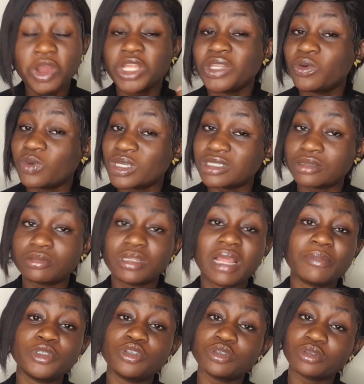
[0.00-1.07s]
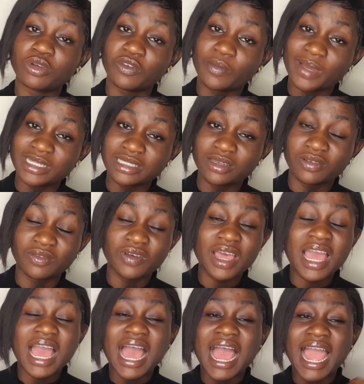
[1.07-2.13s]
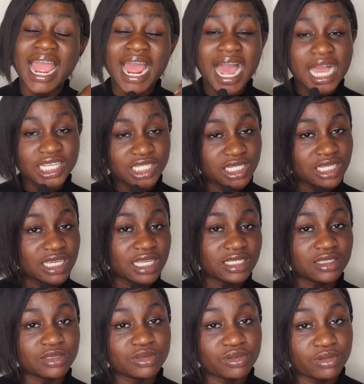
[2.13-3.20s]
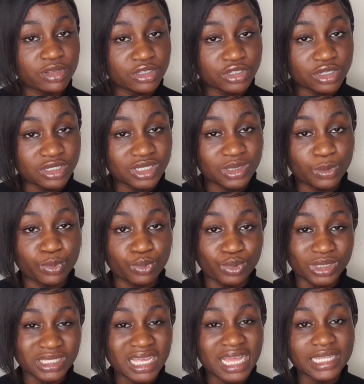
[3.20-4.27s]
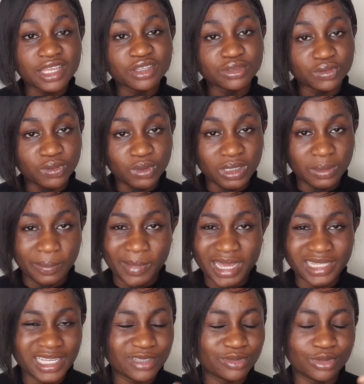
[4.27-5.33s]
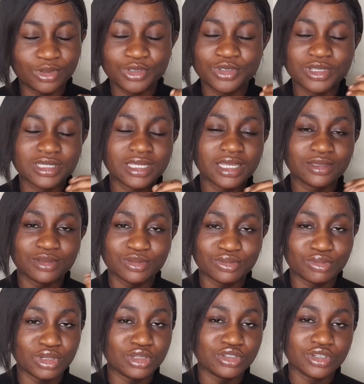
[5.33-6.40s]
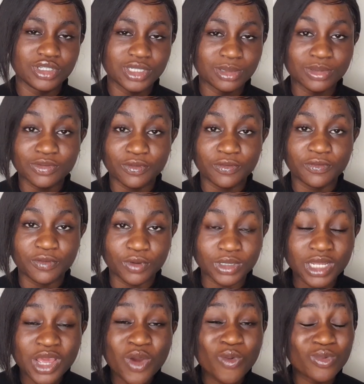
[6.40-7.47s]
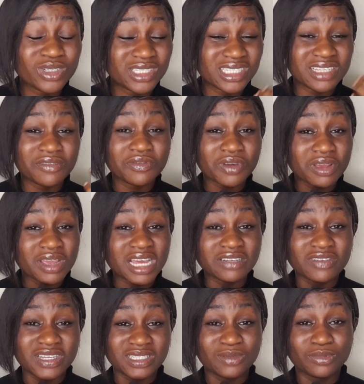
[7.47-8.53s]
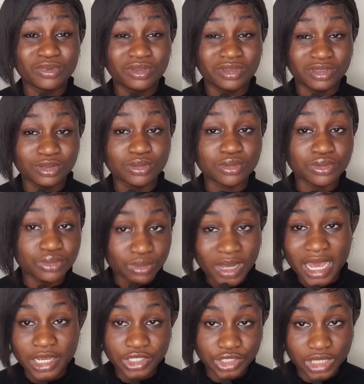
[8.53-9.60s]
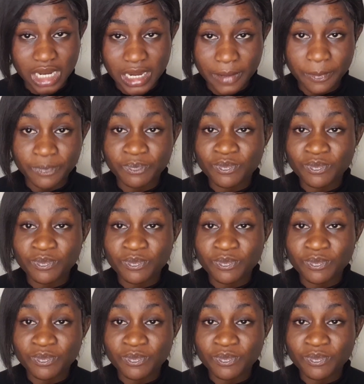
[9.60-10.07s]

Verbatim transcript: anyways, let me just talk for myself. I actually get into a relationship with an end goal in mind. I do not just get into relationships for fun, which is a very advisable thing to do actually,